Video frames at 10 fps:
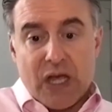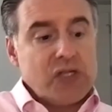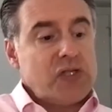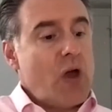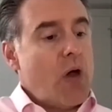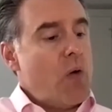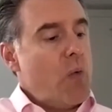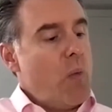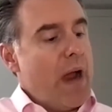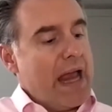So
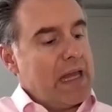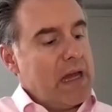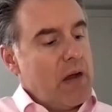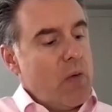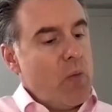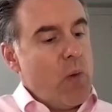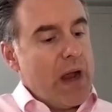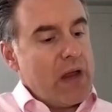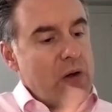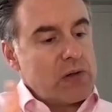when
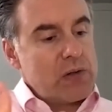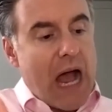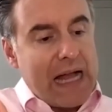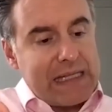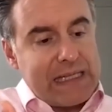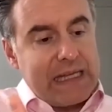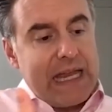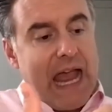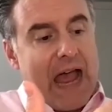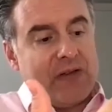you're
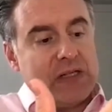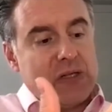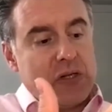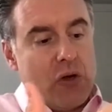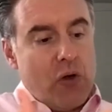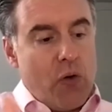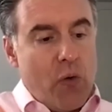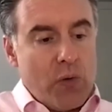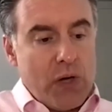constantly having to,